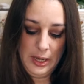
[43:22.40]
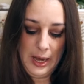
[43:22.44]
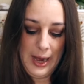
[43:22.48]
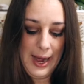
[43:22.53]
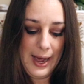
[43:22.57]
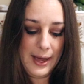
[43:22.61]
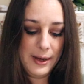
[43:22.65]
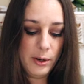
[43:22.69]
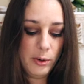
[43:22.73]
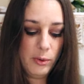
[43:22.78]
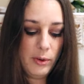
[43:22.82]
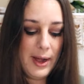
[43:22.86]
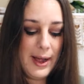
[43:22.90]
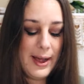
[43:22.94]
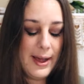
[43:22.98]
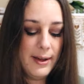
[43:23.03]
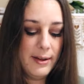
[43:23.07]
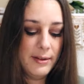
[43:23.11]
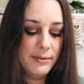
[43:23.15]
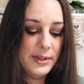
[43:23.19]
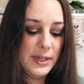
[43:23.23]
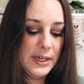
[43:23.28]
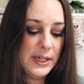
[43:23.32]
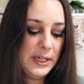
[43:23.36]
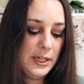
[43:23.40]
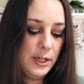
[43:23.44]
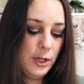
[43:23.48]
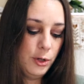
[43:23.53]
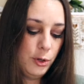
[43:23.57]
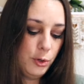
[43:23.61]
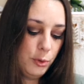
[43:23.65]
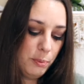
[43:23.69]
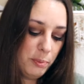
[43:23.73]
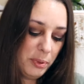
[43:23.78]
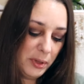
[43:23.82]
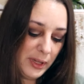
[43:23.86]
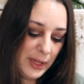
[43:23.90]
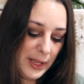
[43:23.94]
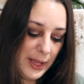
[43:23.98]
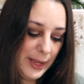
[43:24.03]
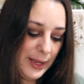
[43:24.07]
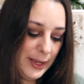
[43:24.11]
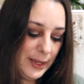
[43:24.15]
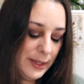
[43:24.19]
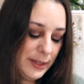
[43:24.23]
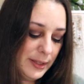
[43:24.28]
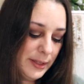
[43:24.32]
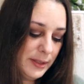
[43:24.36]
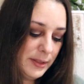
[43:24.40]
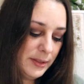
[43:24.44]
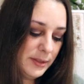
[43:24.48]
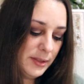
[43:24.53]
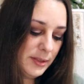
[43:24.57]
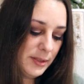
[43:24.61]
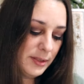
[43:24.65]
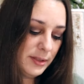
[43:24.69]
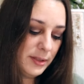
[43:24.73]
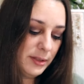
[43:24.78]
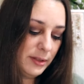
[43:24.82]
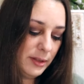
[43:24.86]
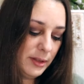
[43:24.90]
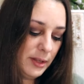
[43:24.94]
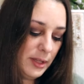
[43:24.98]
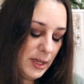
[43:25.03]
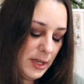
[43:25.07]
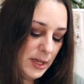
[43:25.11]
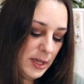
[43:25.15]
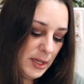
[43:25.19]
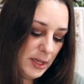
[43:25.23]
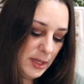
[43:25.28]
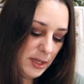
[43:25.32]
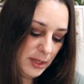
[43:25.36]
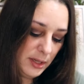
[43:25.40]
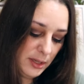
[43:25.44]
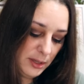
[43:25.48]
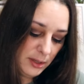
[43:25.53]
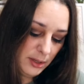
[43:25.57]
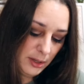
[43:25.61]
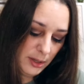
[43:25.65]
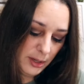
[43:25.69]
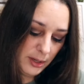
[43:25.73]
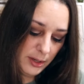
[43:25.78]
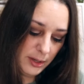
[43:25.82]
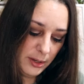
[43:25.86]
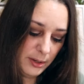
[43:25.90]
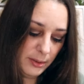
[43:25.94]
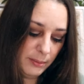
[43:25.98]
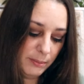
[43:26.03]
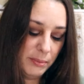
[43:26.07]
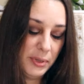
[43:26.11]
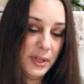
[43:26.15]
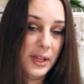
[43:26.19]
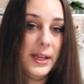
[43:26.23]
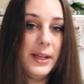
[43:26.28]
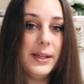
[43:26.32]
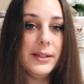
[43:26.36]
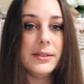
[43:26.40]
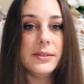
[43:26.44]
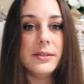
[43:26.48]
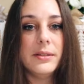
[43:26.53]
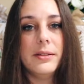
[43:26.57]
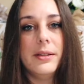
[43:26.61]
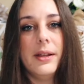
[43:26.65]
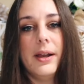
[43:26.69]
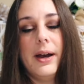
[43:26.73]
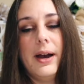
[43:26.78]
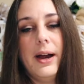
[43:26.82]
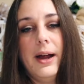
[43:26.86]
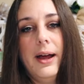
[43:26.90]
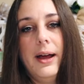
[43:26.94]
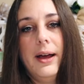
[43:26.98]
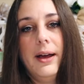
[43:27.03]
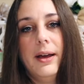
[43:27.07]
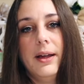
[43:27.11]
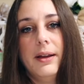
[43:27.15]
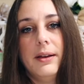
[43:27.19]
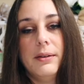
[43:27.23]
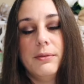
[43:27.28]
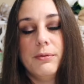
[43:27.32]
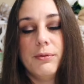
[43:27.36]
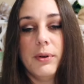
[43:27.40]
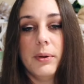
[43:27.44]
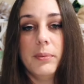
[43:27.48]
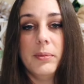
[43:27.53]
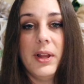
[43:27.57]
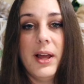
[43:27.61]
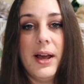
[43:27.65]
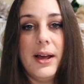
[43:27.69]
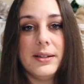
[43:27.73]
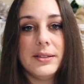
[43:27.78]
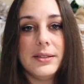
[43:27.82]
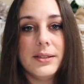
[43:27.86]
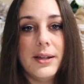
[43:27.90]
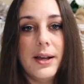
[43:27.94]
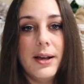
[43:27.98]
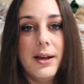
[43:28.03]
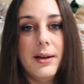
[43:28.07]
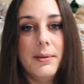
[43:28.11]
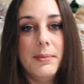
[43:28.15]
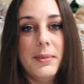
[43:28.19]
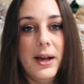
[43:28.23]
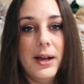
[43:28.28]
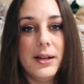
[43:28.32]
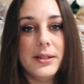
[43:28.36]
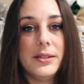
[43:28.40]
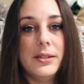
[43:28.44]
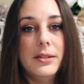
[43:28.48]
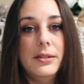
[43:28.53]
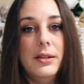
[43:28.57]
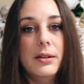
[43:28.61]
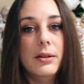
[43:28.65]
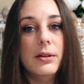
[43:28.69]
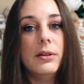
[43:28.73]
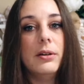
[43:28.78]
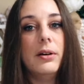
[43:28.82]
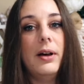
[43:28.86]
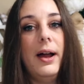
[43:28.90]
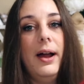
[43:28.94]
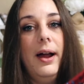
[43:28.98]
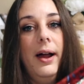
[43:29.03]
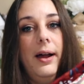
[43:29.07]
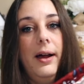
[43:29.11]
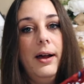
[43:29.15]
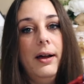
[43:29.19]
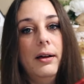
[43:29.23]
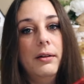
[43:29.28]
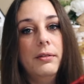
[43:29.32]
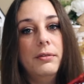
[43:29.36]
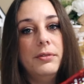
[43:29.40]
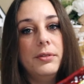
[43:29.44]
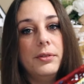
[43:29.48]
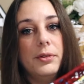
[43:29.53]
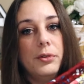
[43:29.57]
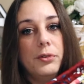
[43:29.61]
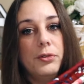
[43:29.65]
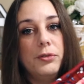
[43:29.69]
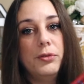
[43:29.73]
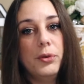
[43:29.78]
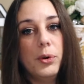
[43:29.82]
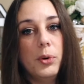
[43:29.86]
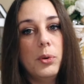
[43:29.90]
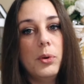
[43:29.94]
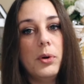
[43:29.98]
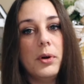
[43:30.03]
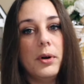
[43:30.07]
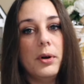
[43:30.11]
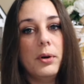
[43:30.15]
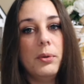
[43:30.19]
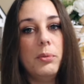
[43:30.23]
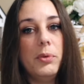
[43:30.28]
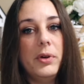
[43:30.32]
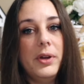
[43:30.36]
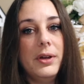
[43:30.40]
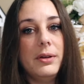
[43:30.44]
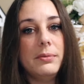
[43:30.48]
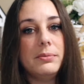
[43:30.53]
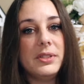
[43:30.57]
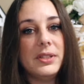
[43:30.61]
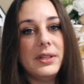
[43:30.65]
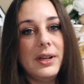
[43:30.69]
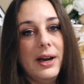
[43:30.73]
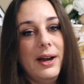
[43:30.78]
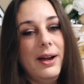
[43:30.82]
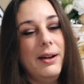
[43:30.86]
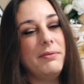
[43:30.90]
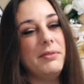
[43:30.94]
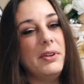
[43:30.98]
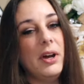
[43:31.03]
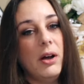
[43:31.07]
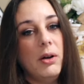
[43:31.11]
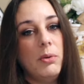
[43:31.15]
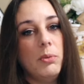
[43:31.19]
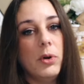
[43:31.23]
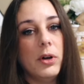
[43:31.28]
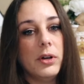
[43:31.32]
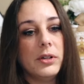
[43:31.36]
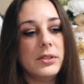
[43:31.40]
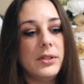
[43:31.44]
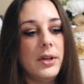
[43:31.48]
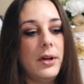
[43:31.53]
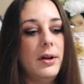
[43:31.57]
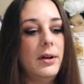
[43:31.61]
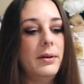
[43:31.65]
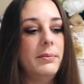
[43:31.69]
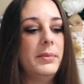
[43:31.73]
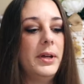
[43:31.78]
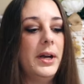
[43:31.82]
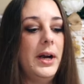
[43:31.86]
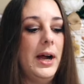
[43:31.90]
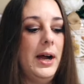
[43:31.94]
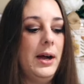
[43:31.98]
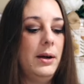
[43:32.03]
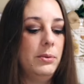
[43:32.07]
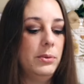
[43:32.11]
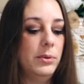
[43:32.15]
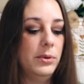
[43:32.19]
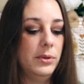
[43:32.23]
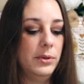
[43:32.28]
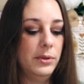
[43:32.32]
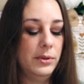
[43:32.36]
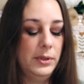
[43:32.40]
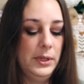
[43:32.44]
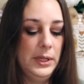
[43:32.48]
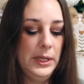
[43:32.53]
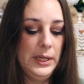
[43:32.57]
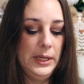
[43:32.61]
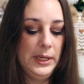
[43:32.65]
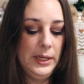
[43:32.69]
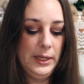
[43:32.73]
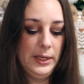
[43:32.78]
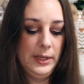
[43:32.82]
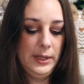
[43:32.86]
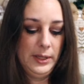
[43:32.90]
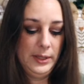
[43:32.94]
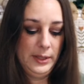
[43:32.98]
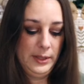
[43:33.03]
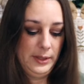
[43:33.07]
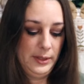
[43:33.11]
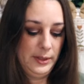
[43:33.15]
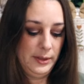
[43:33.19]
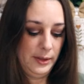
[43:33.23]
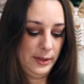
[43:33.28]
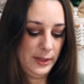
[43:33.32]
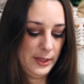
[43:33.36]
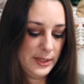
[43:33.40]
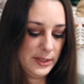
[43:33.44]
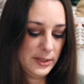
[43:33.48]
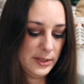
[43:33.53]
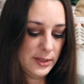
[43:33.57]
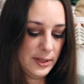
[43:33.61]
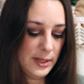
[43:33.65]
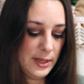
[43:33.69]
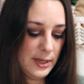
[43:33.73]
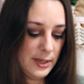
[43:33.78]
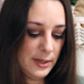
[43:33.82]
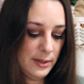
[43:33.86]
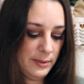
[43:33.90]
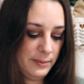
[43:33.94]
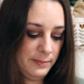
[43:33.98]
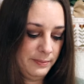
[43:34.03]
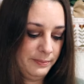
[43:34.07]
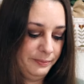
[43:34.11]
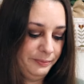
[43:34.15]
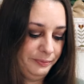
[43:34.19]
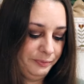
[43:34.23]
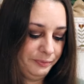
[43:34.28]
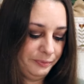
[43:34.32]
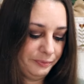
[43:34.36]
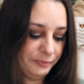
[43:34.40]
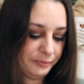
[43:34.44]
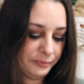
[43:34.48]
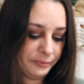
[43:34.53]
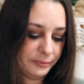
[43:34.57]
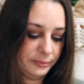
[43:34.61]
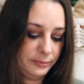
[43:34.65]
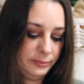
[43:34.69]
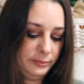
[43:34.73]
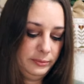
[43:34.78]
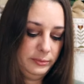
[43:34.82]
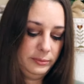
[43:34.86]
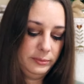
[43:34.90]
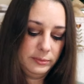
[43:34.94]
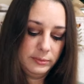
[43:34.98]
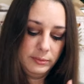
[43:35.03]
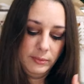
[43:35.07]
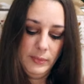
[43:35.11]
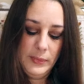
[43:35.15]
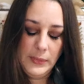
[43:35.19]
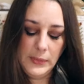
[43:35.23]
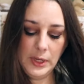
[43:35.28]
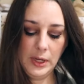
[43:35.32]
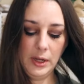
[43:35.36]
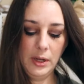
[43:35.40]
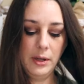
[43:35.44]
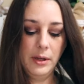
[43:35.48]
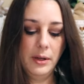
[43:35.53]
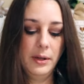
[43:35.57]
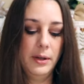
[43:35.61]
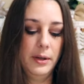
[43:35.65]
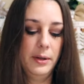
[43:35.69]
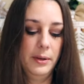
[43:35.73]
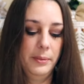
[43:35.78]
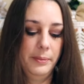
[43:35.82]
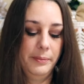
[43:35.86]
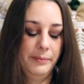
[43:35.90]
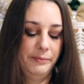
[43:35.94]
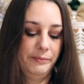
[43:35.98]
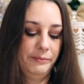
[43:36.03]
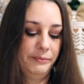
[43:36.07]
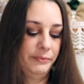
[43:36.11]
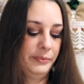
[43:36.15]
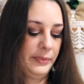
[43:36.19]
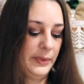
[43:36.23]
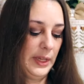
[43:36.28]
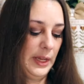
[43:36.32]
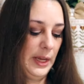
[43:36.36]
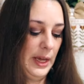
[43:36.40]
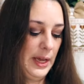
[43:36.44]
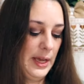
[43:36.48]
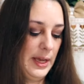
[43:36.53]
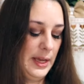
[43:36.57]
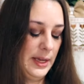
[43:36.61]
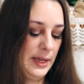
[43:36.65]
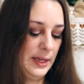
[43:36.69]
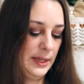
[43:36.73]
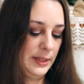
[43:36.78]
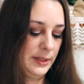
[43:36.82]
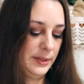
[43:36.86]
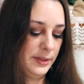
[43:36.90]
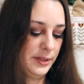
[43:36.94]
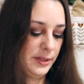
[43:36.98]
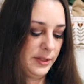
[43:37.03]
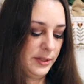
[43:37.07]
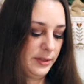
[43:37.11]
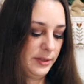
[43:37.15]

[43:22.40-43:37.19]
don't have any new plans. The plans that I had from last time, I still have 4 whips that I have not worked on, but I will list them. And I